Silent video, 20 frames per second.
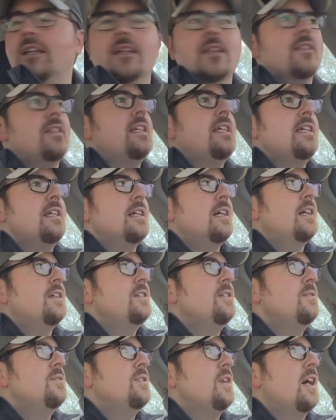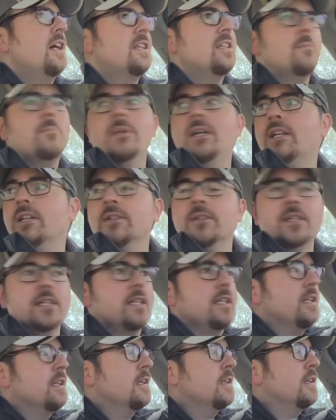the new
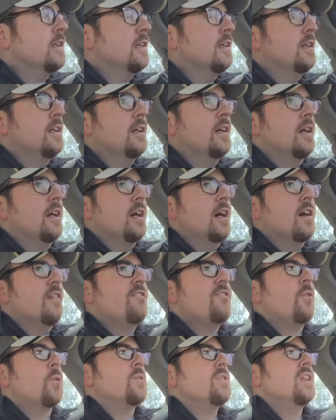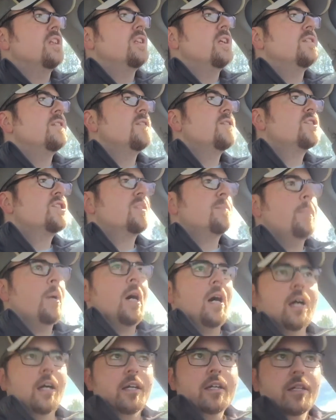documentary, For the Love of
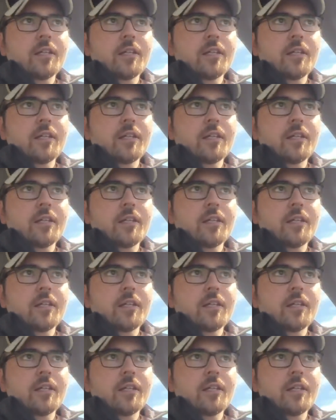Spock.